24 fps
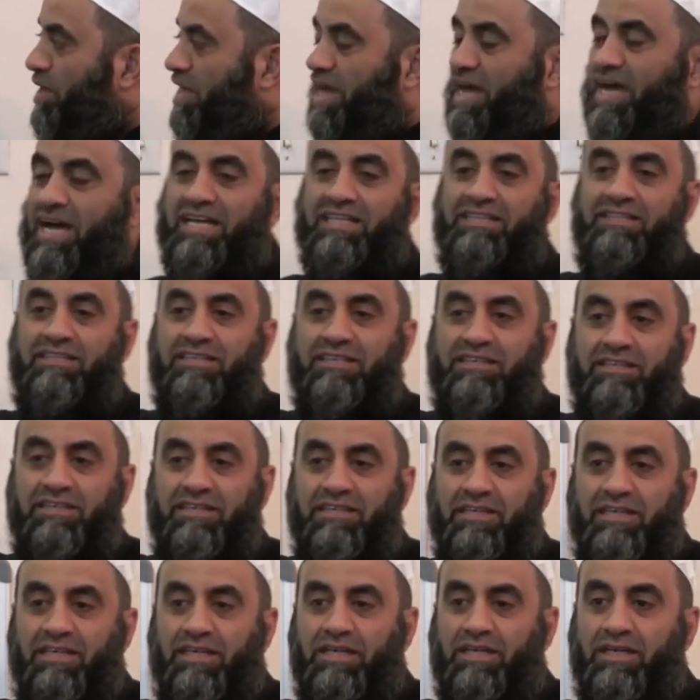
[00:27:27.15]
we add
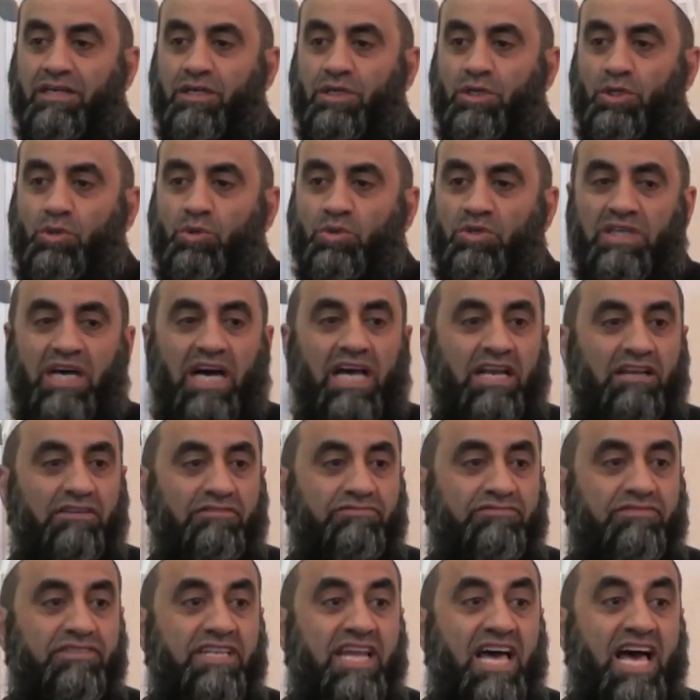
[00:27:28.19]
nun
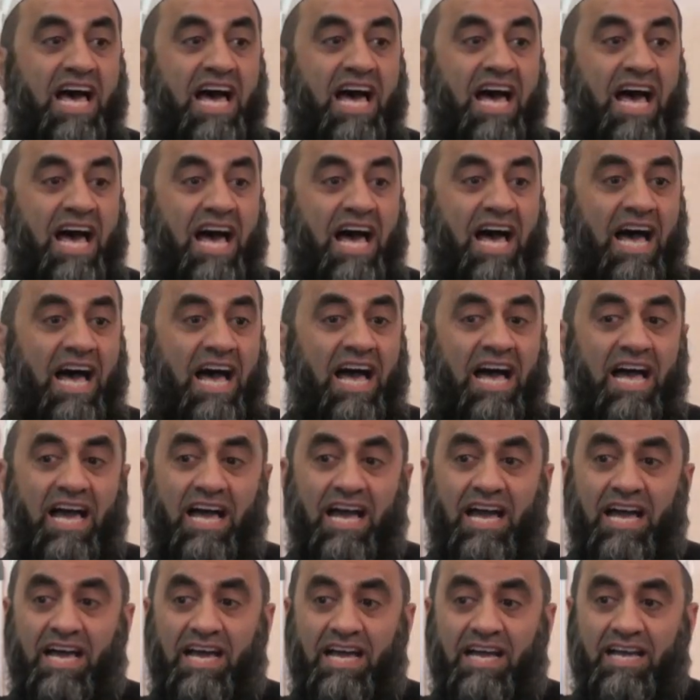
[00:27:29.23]
alif, na.
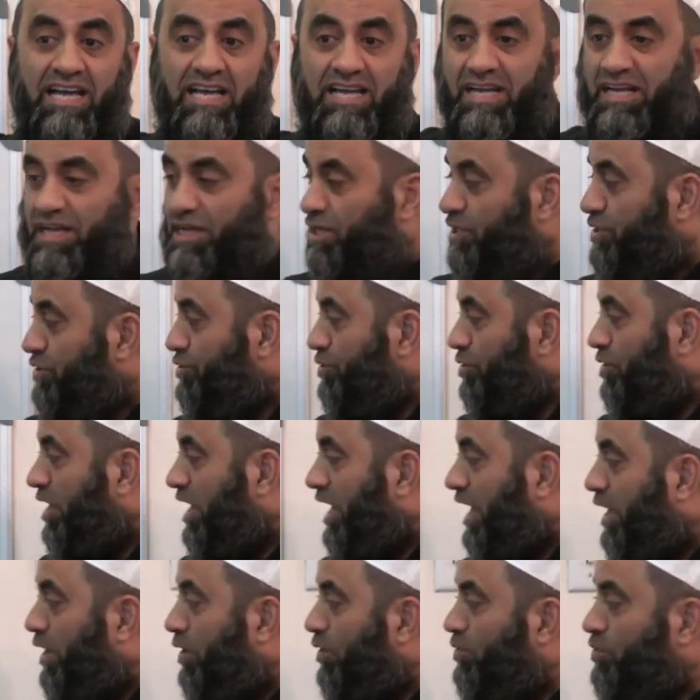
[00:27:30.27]
So
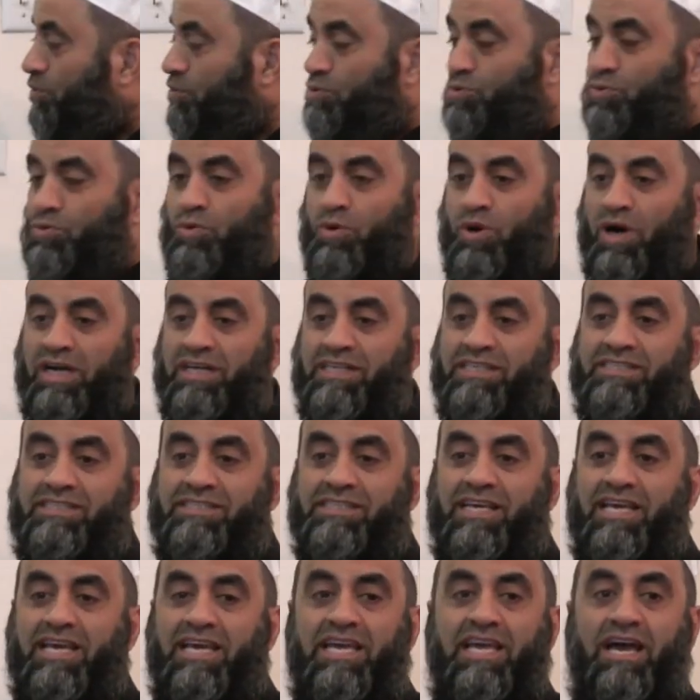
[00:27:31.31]
how do I
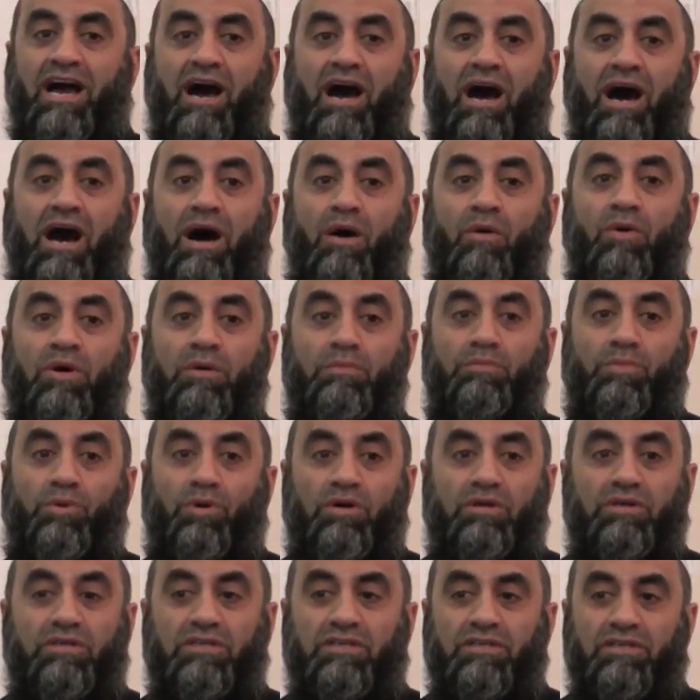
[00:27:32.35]
say our
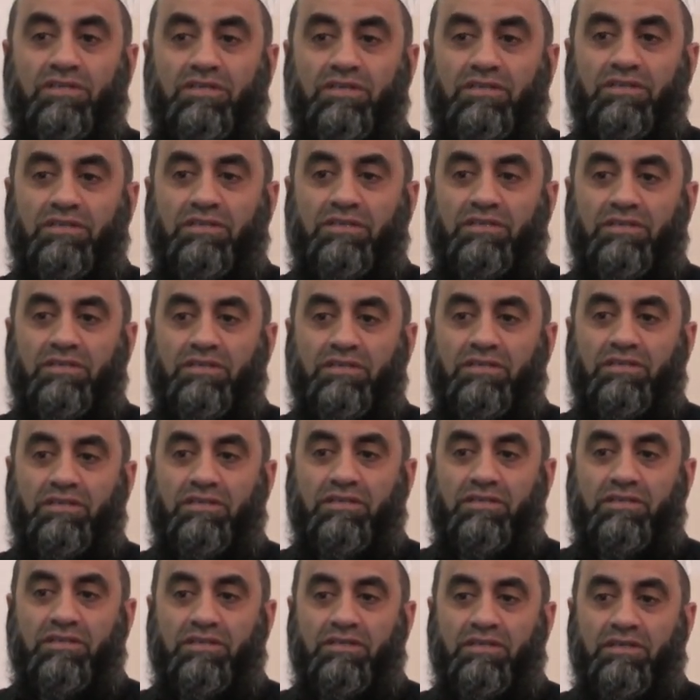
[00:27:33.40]
book?
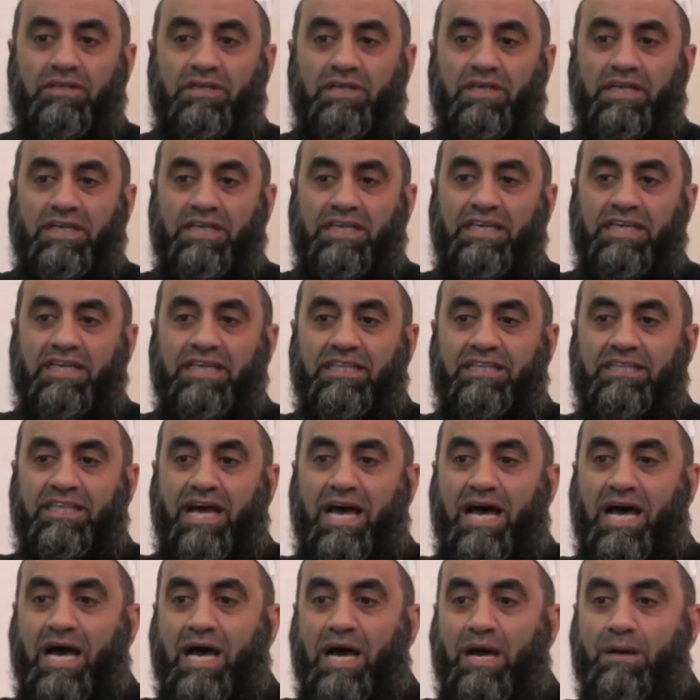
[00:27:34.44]

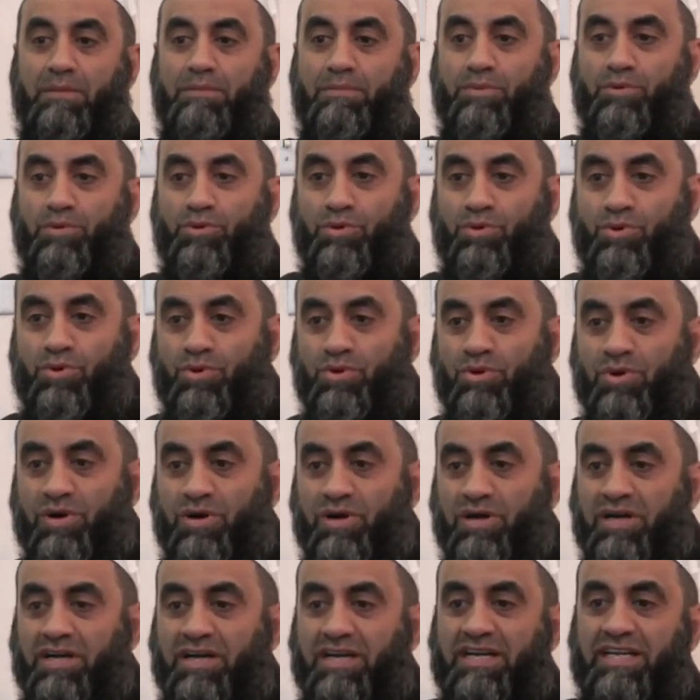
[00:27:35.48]

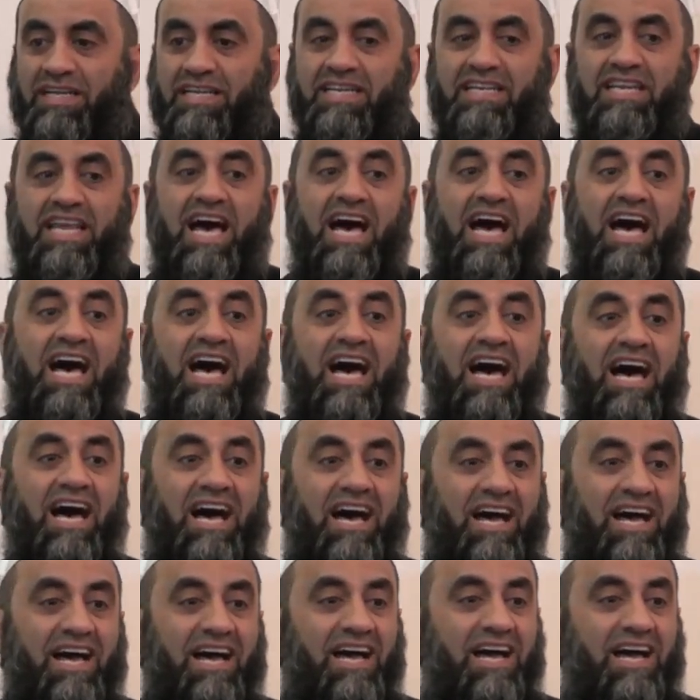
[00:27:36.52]
Kitabu na.